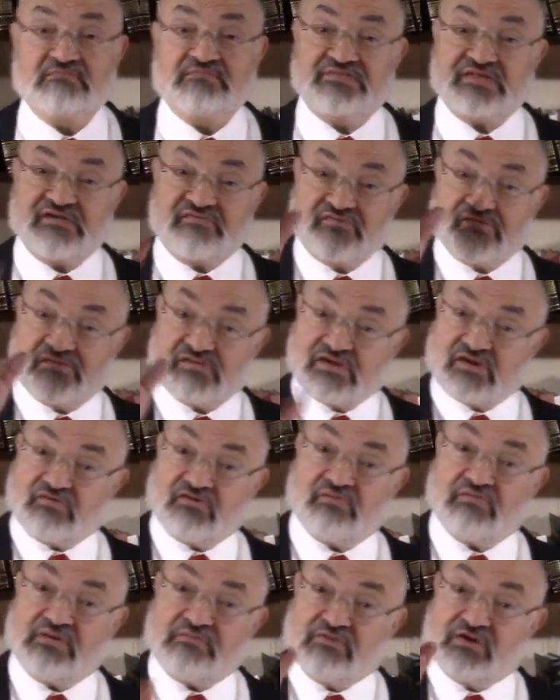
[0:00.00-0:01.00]
Therefore, it was a
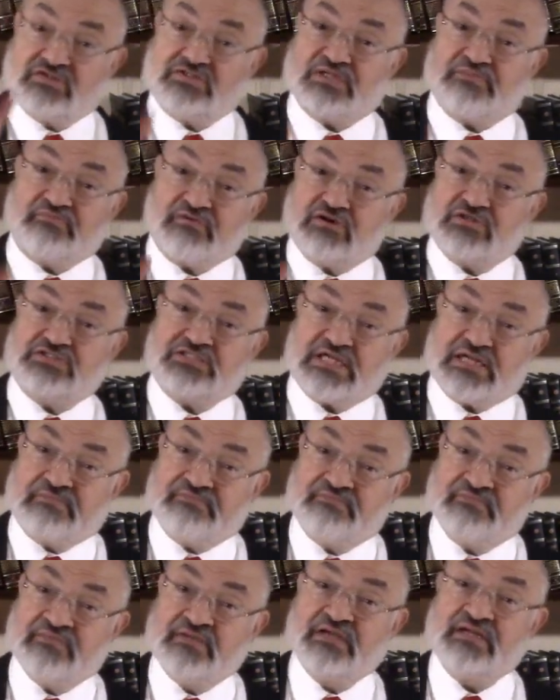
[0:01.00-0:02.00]
group. When Moshe approached them,